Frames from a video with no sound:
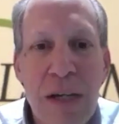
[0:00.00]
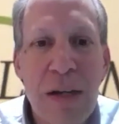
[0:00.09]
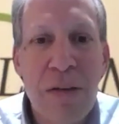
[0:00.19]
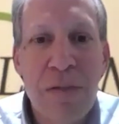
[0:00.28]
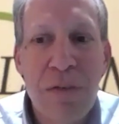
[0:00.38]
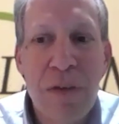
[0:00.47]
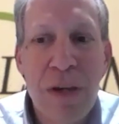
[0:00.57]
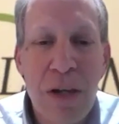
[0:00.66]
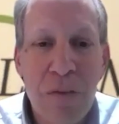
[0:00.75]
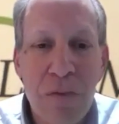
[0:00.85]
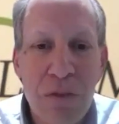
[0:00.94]
of
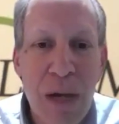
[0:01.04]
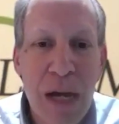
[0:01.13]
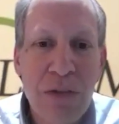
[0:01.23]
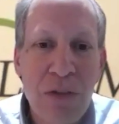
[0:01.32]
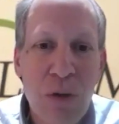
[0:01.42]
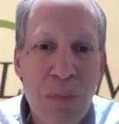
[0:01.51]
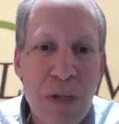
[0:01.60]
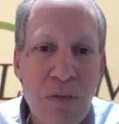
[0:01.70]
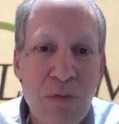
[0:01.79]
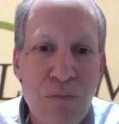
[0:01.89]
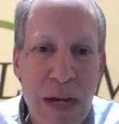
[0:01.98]
spots
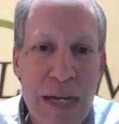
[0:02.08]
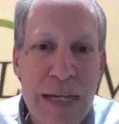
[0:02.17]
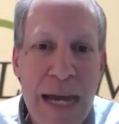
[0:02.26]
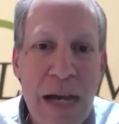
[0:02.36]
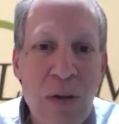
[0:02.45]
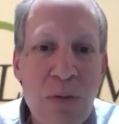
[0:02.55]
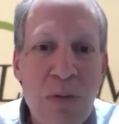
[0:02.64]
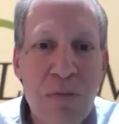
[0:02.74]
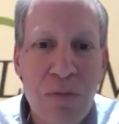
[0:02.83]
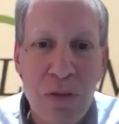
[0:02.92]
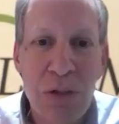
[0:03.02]
open right now
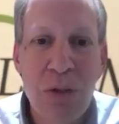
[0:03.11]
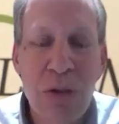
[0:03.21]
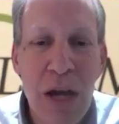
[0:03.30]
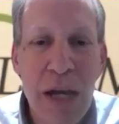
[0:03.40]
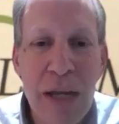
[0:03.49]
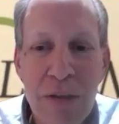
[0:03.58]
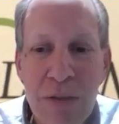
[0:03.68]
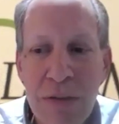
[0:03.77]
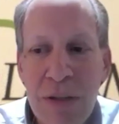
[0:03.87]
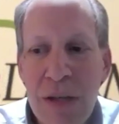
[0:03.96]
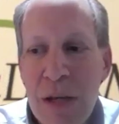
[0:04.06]
for new
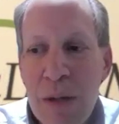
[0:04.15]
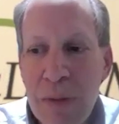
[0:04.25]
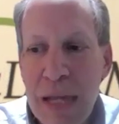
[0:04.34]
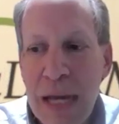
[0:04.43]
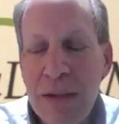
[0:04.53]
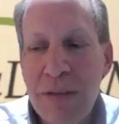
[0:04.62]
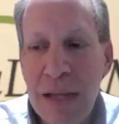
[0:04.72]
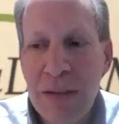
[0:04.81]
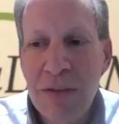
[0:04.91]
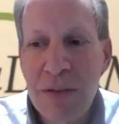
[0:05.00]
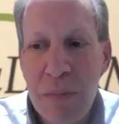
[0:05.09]
clients, but
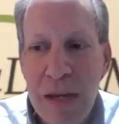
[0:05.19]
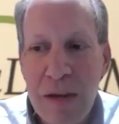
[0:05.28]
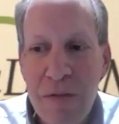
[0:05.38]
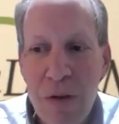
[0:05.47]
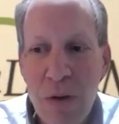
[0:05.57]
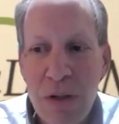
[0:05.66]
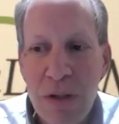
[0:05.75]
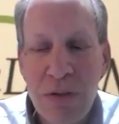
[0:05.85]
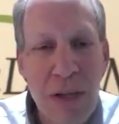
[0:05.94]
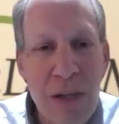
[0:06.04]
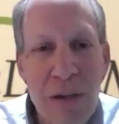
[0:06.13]
that's the main
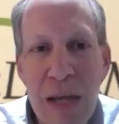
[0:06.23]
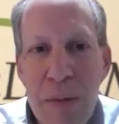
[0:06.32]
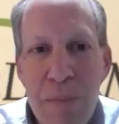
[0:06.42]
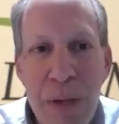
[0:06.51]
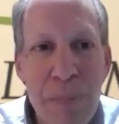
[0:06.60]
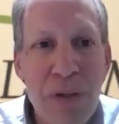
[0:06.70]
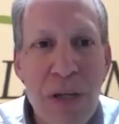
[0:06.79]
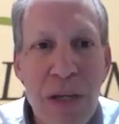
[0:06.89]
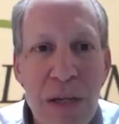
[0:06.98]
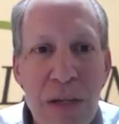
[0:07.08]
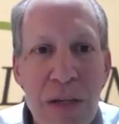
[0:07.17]
focus. And people
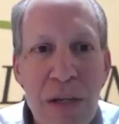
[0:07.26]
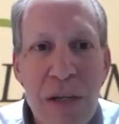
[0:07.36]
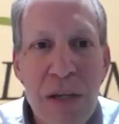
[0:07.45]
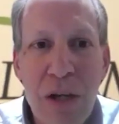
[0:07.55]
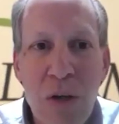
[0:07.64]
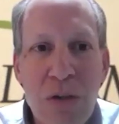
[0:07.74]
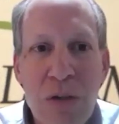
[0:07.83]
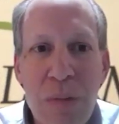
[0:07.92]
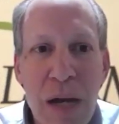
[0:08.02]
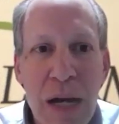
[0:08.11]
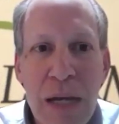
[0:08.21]
can go to
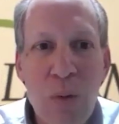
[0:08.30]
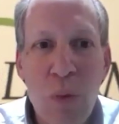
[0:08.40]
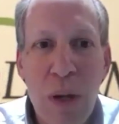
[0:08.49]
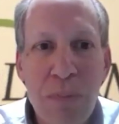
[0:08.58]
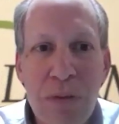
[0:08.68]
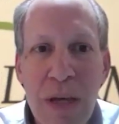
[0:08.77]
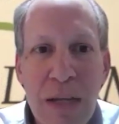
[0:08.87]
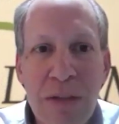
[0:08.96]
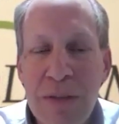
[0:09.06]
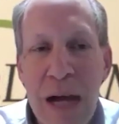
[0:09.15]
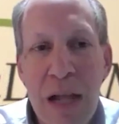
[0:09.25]
my website,
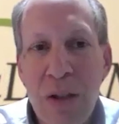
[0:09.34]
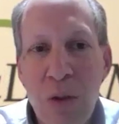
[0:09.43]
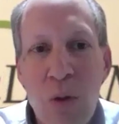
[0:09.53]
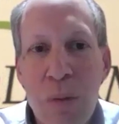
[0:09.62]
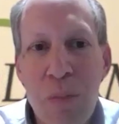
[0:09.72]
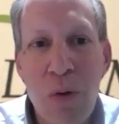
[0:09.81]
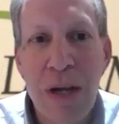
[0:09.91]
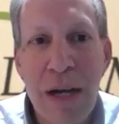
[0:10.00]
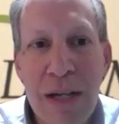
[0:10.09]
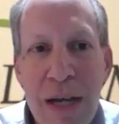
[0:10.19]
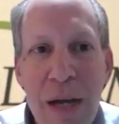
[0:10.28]

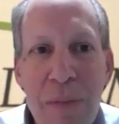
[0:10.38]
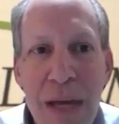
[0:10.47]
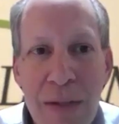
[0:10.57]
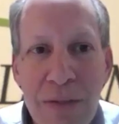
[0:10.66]
salaurmore.com,